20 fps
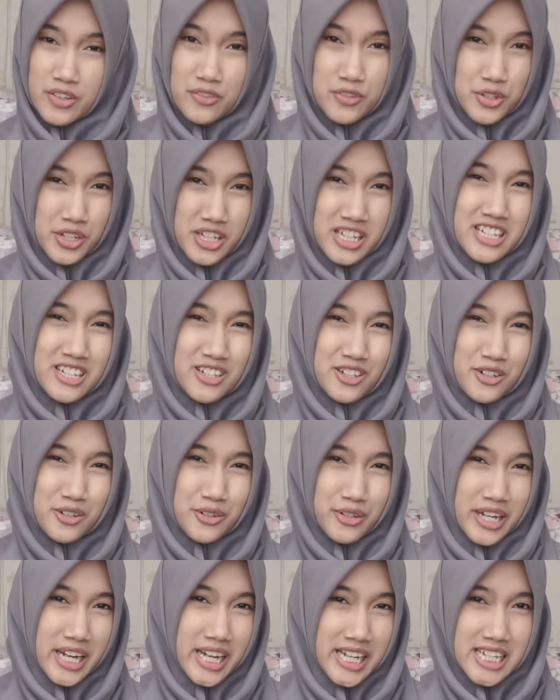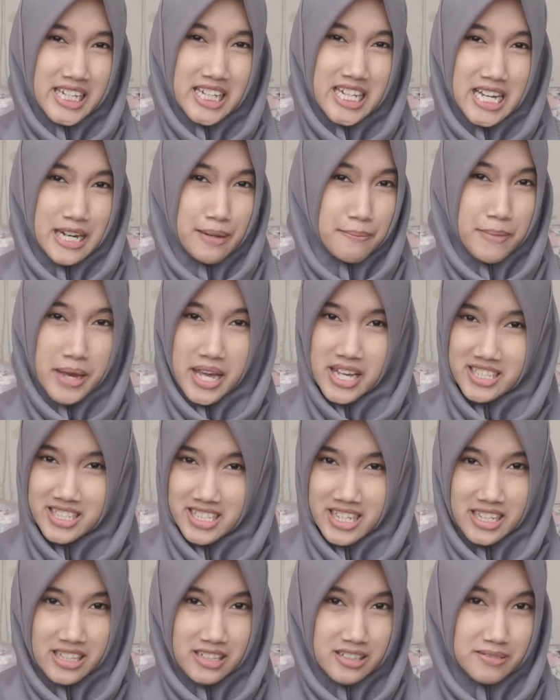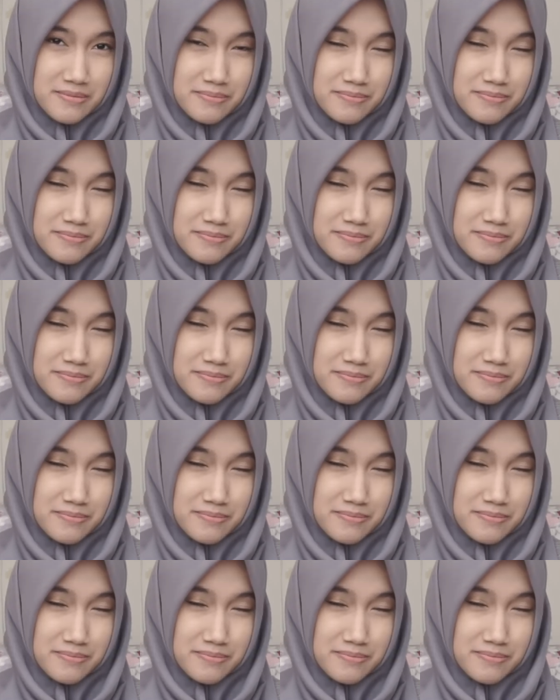if you can create an amazing